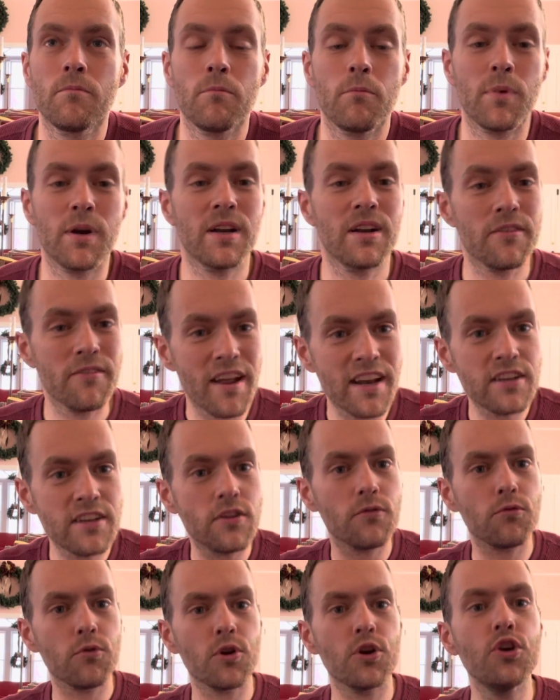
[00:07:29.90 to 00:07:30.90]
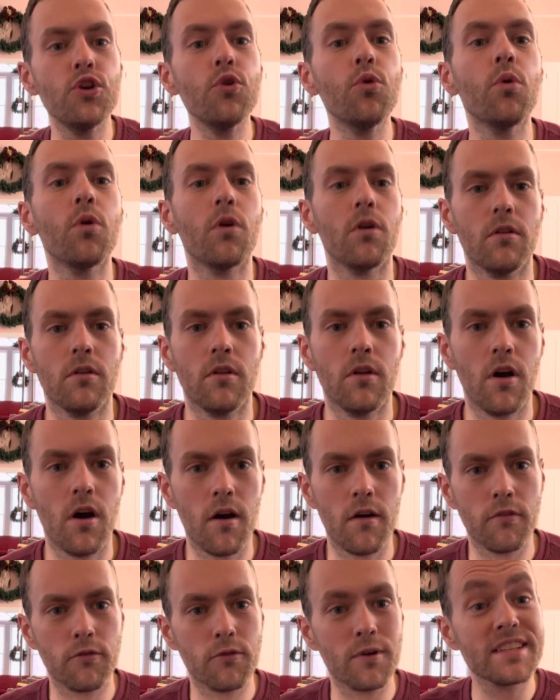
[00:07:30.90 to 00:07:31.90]
but an event of renewal,
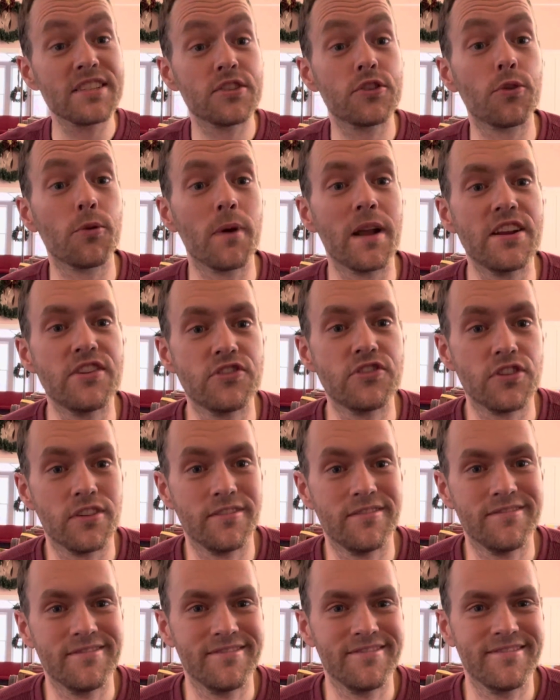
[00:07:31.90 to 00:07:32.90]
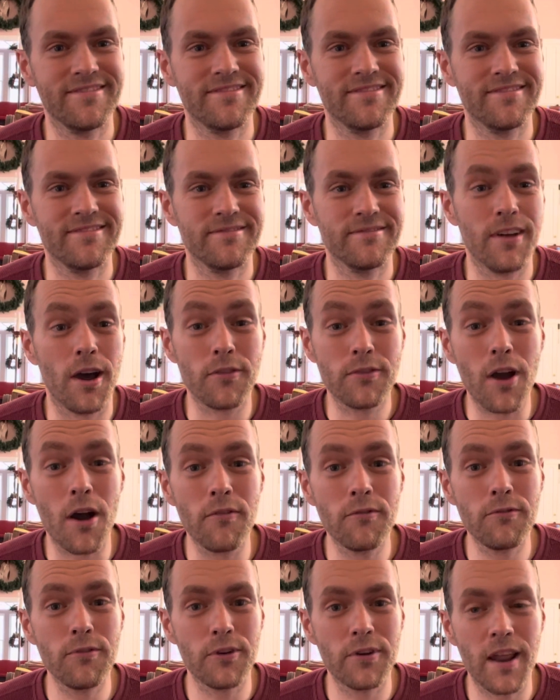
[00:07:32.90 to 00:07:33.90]
of restoration, of
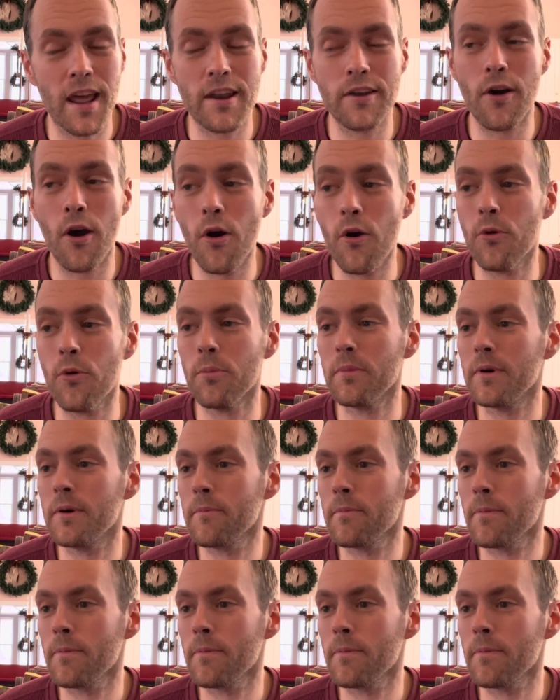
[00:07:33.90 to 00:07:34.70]
comfort and hope.